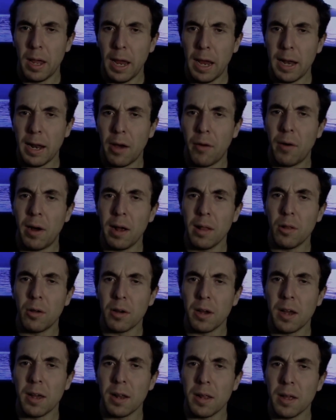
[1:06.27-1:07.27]
And how I
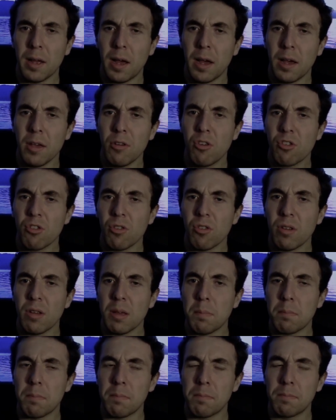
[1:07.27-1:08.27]
look at it, I
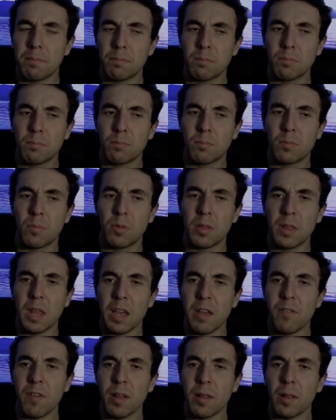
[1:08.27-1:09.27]
usually
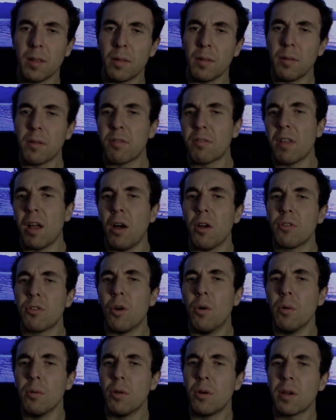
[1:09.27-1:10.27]
think of it,
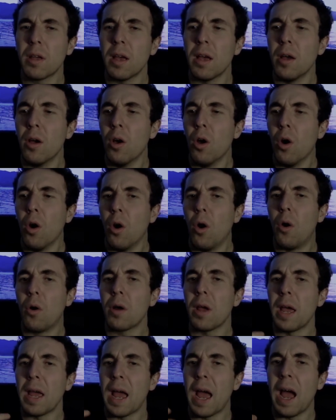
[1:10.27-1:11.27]
don't look at,
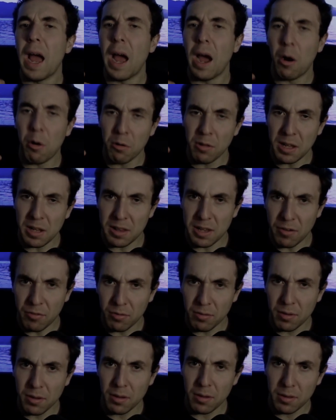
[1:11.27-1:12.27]
okay, how are they
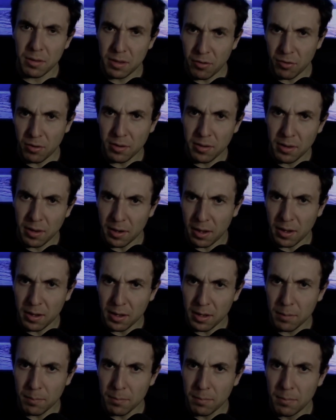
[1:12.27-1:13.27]
different than I
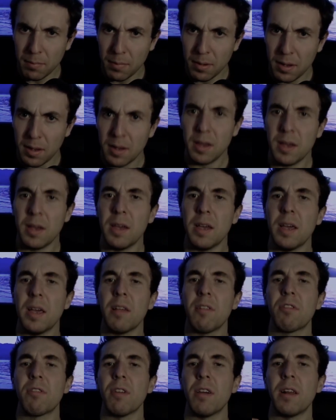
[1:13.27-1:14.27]
am?
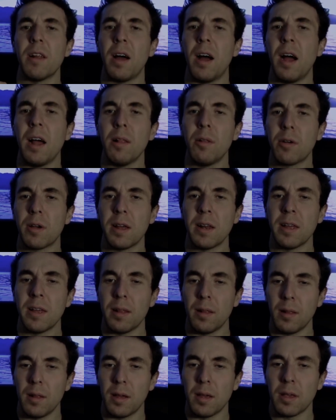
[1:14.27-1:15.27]
Instead, I look at
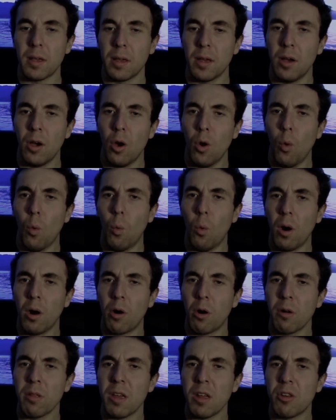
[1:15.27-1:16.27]
it like, what
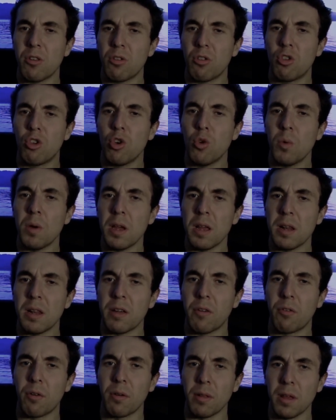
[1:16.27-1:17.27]
are they doing
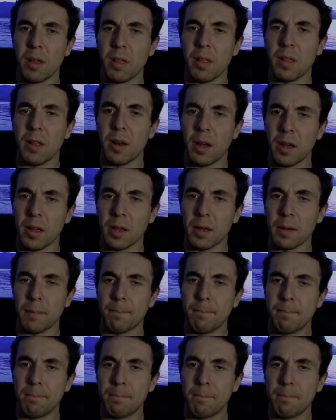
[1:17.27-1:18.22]
differently than I am?